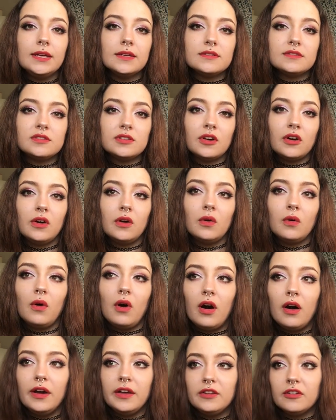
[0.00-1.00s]
so
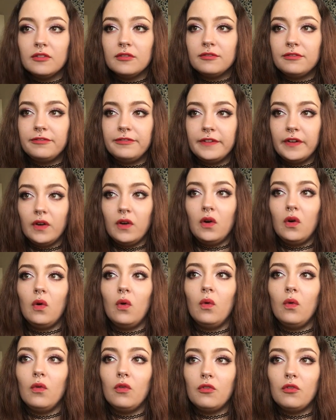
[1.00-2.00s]
I don't feel
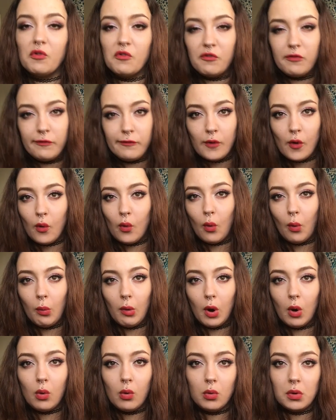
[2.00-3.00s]
full
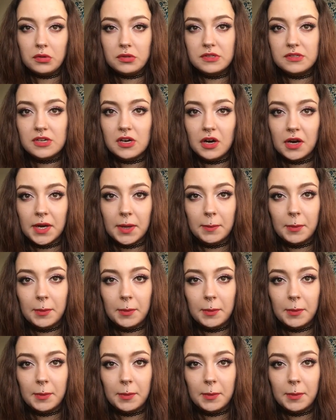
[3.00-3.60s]
all the time.